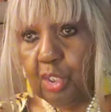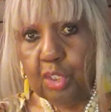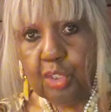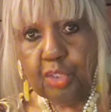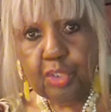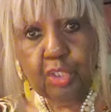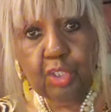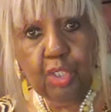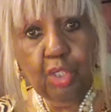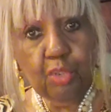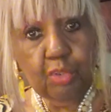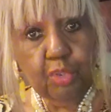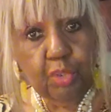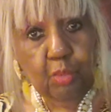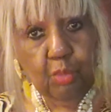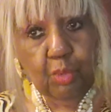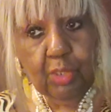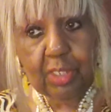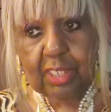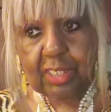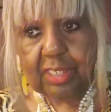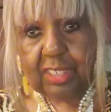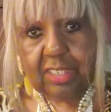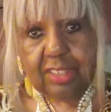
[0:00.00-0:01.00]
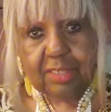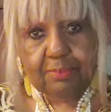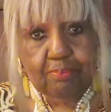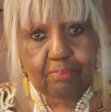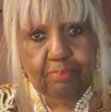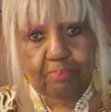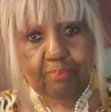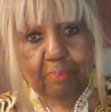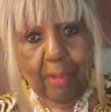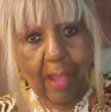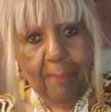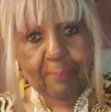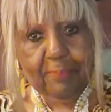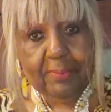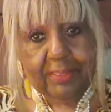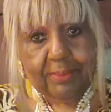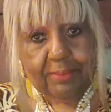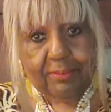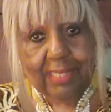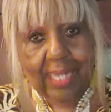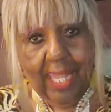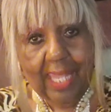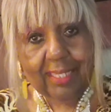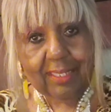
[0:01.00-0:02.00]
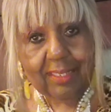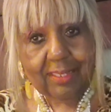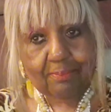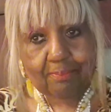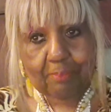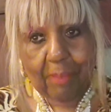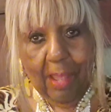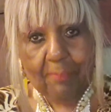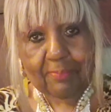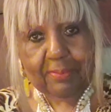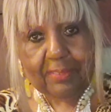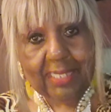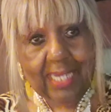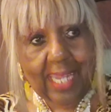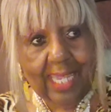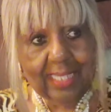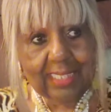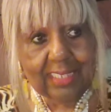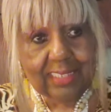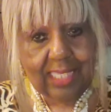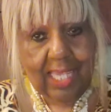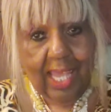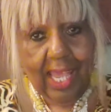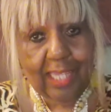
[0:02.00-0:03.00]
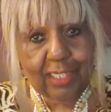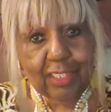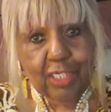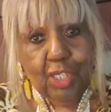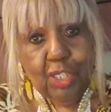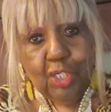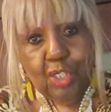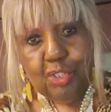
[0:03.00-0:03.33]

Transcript: you want to just pop it like it's hot,